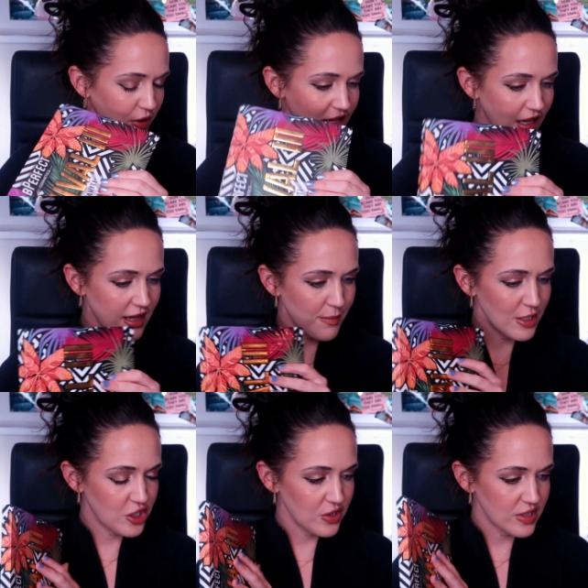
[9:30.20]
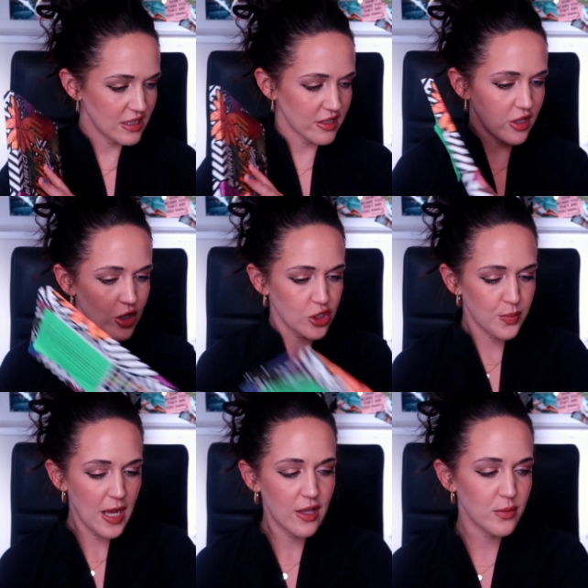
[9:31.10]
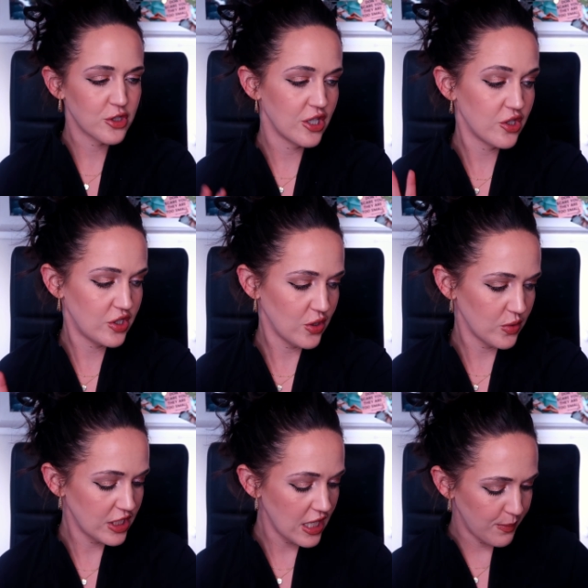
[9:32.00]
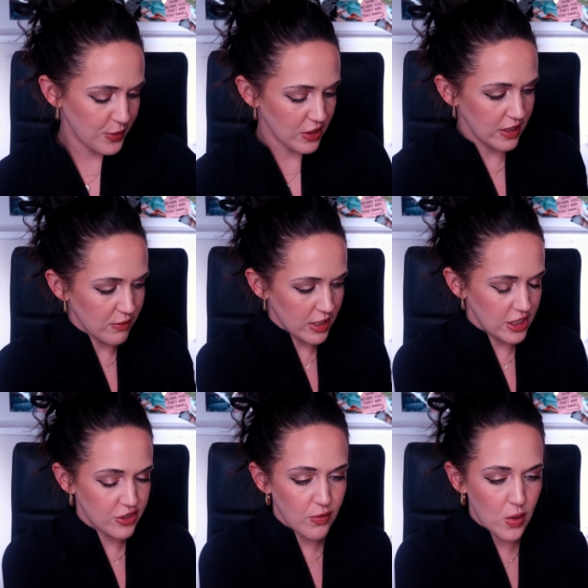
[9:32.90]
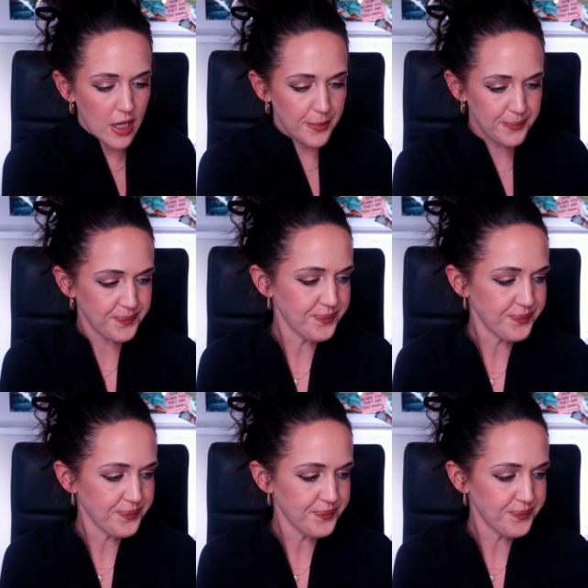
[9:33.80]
with not that much use. It's a larger palette, which I just don't typically reach for.